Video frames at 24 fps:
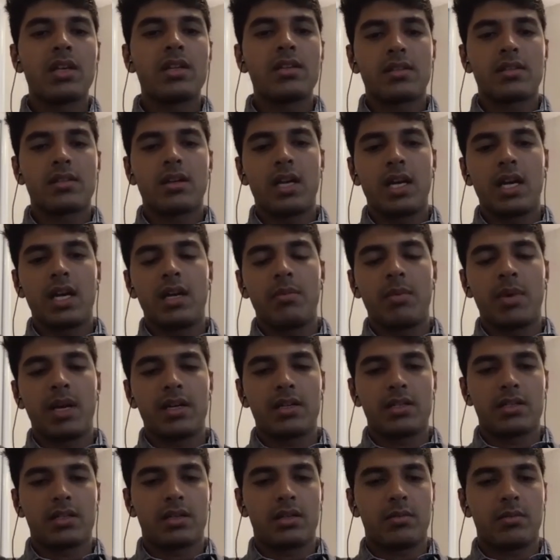there is a
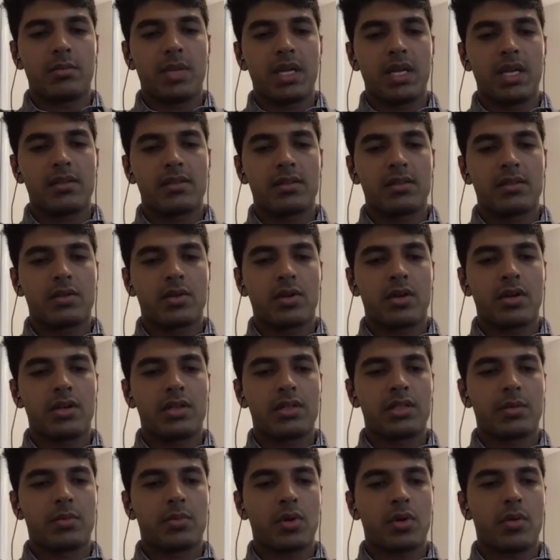need-based
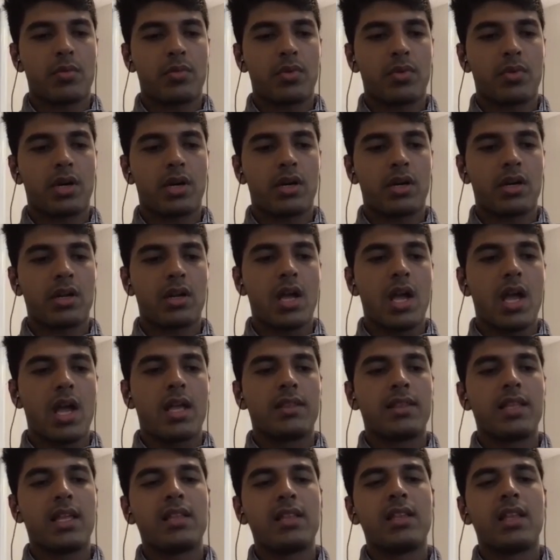scholarship component.
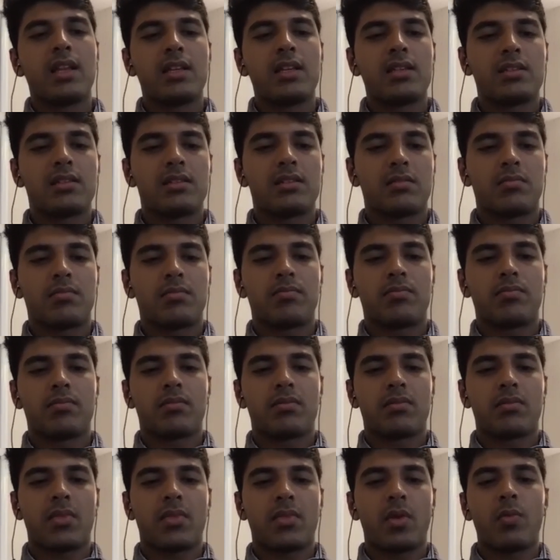Then there is
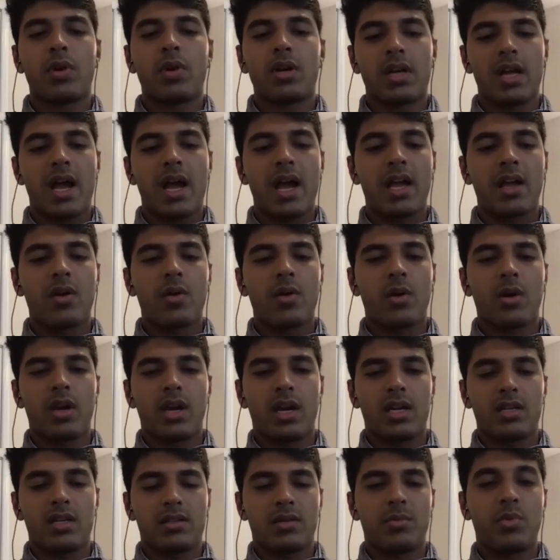what I
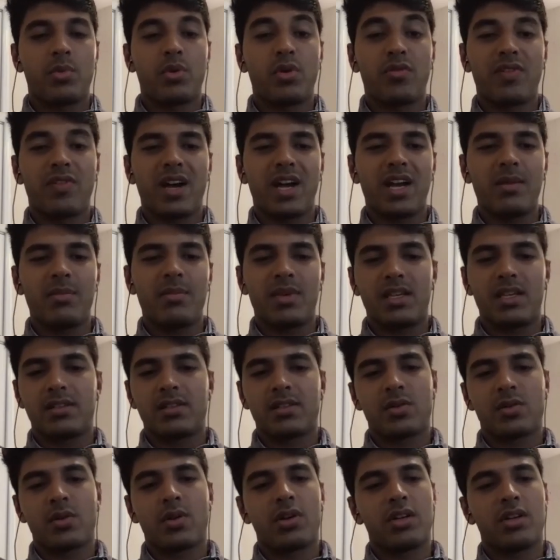call as a
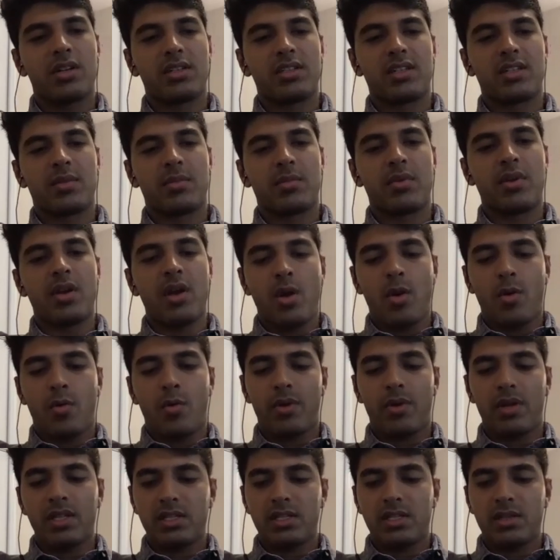profile-based scholarship.
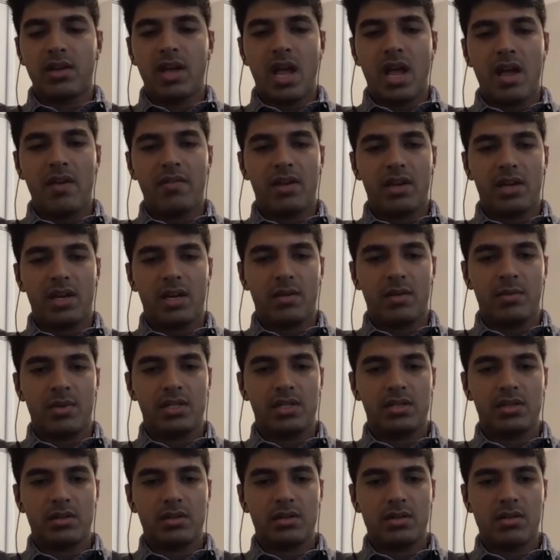Once you have an
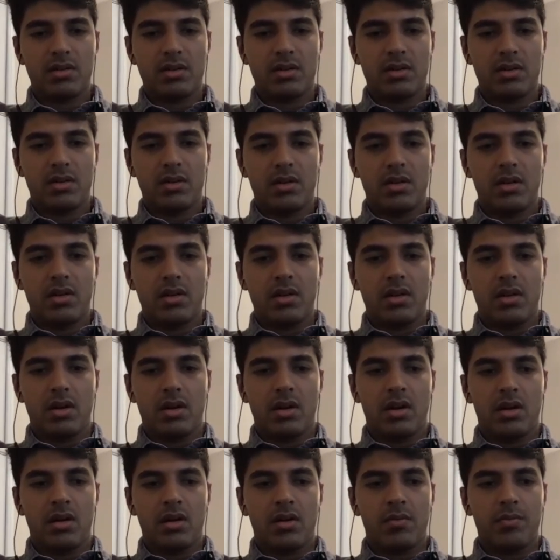admission,
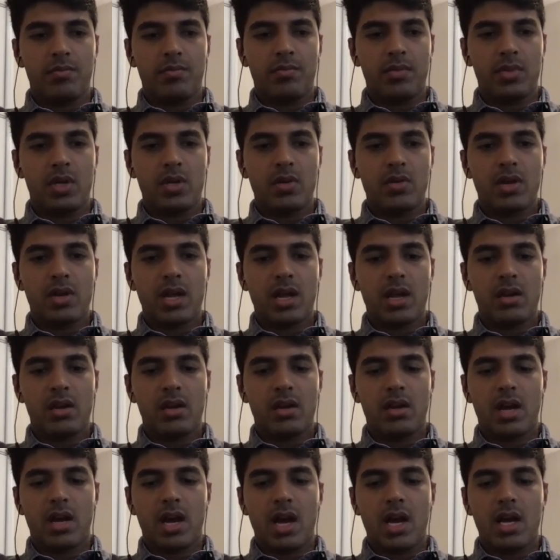you
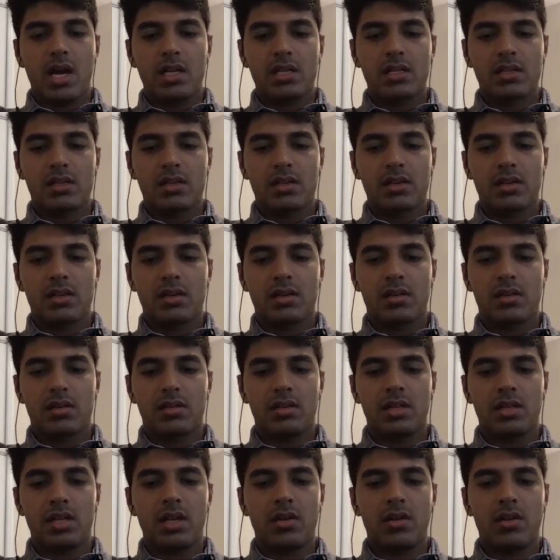can ask
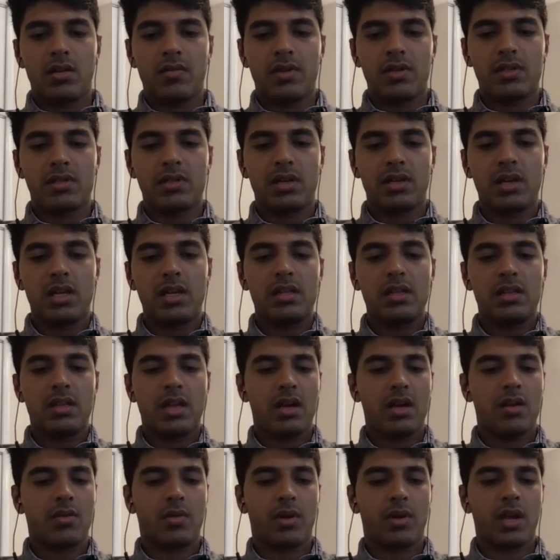the university
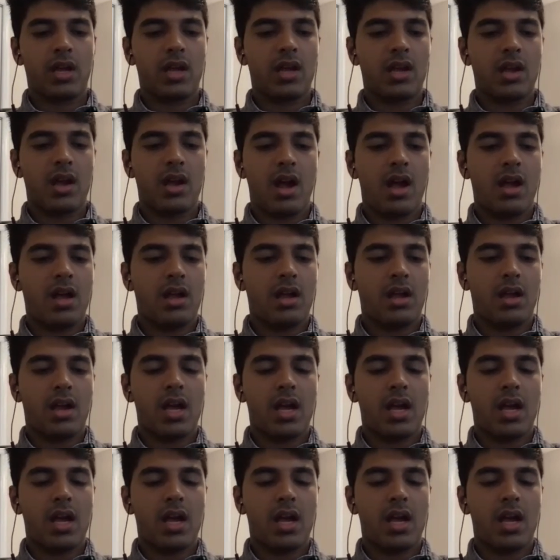that, okay,